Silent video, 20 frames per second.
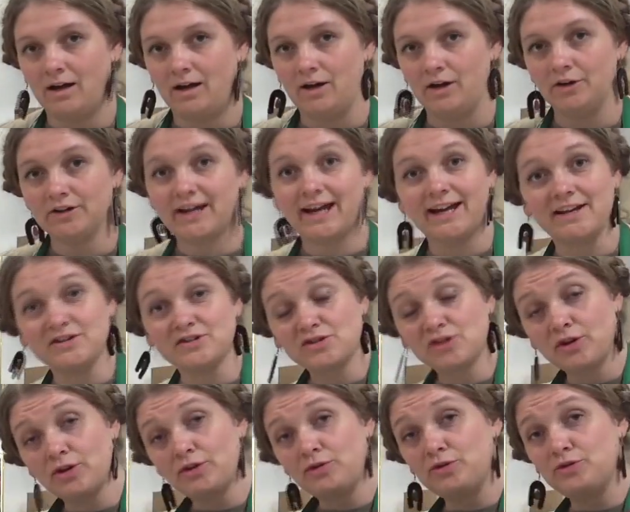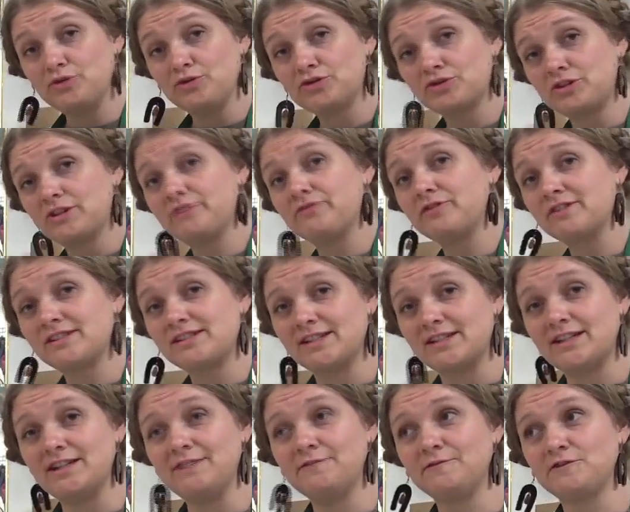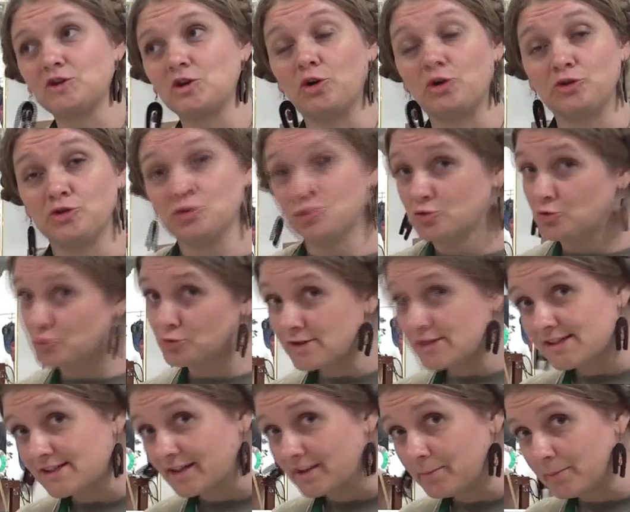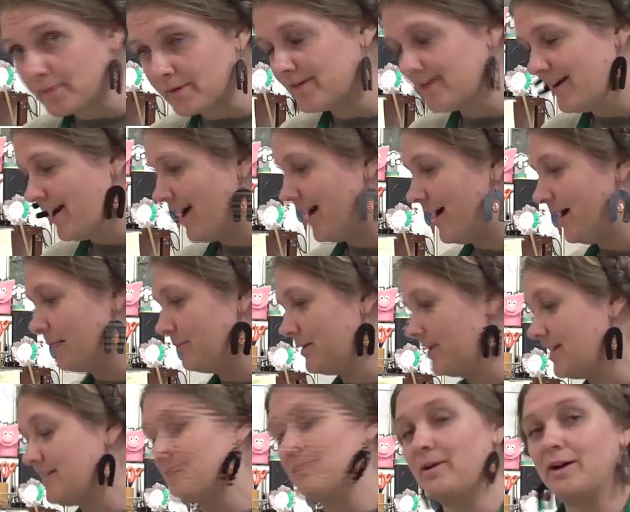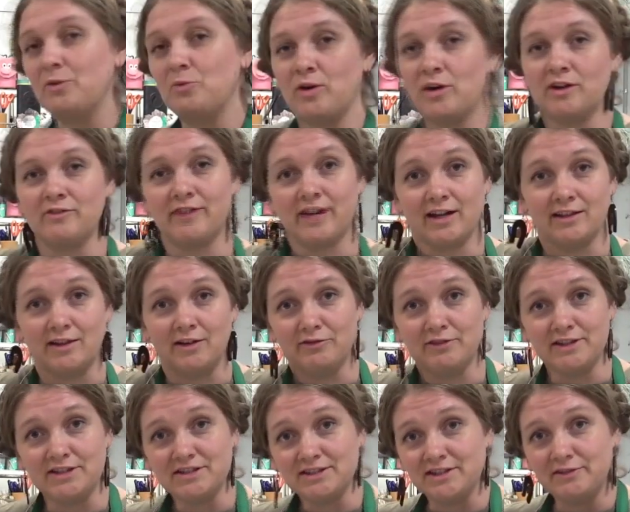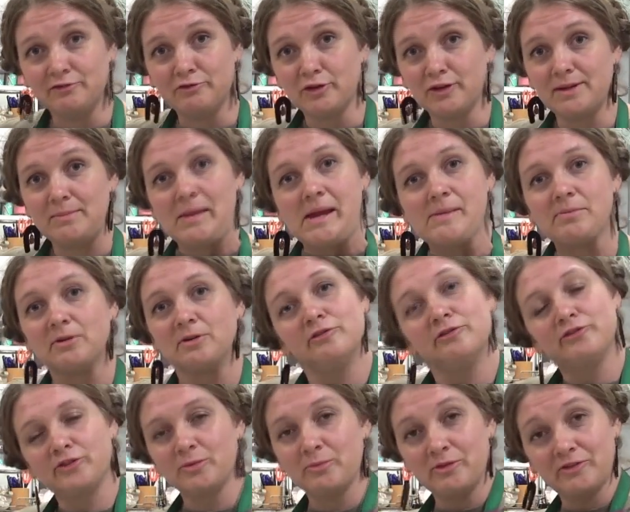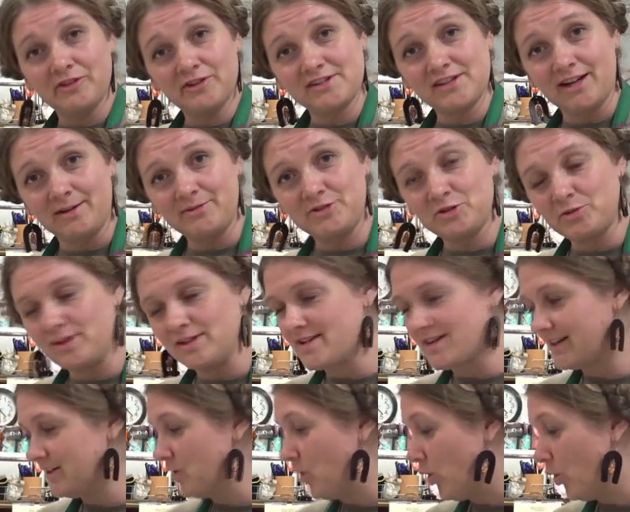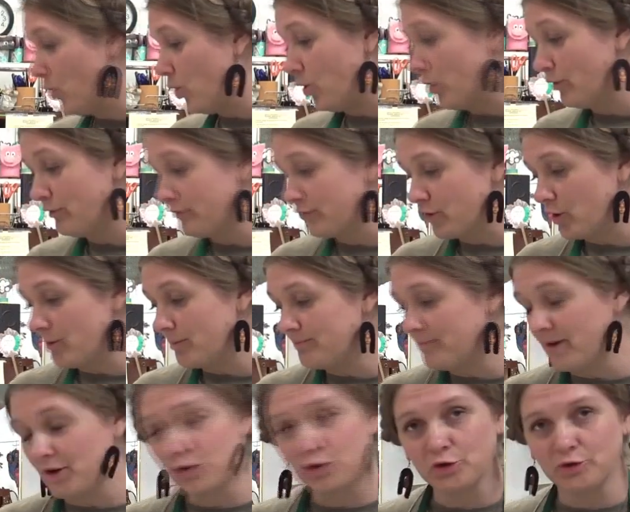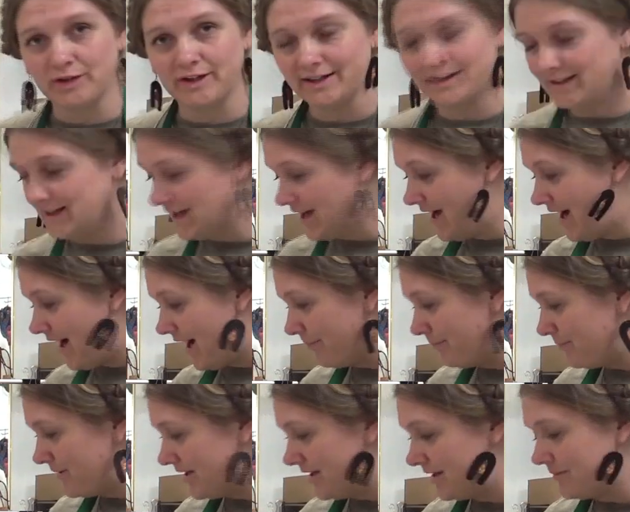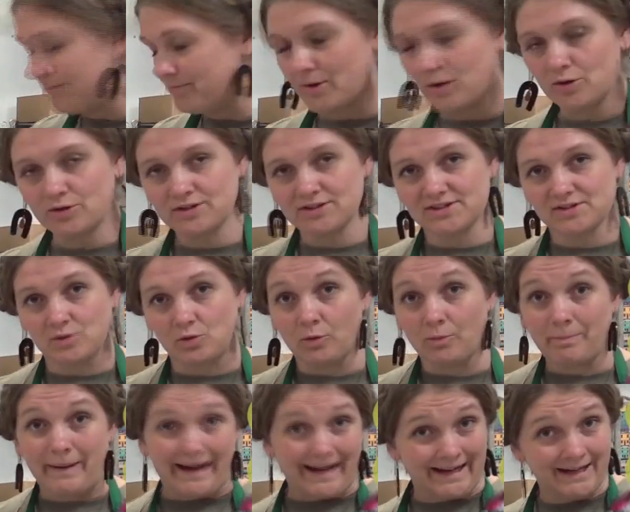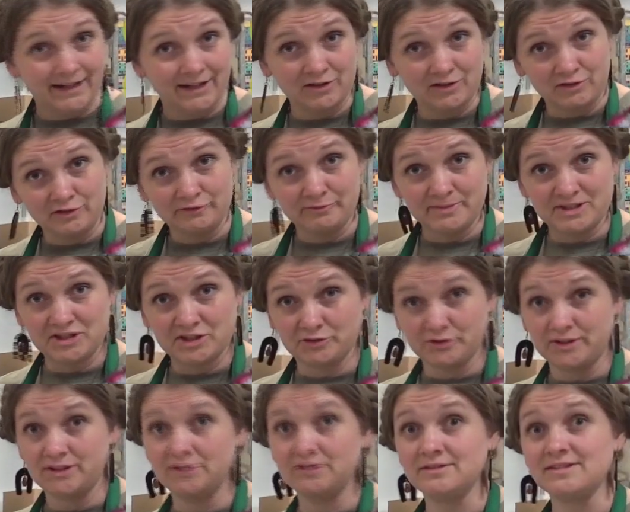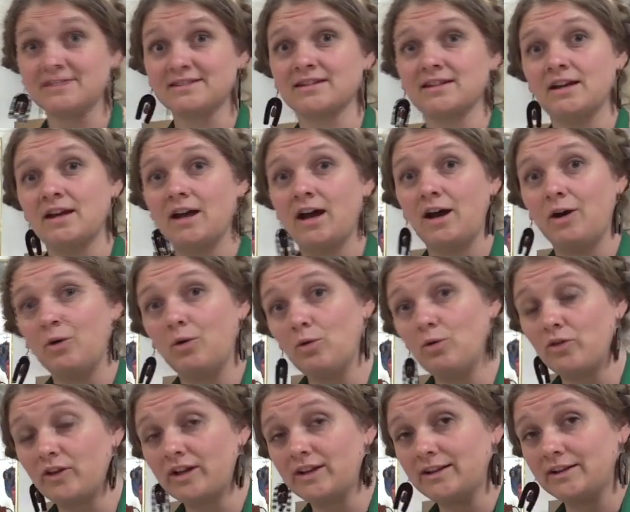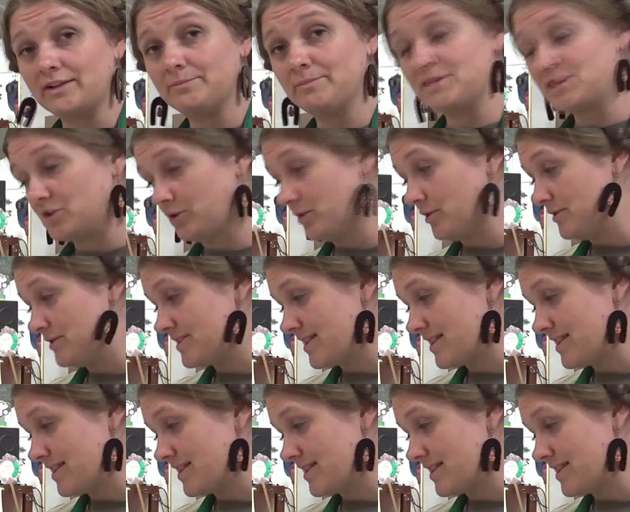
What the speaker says: Okay, so you should have received on your doorstep, either by one of our lovely delivery people from Reverse Garbage Queensland or from a courier, a big box or bag of materials. All the materials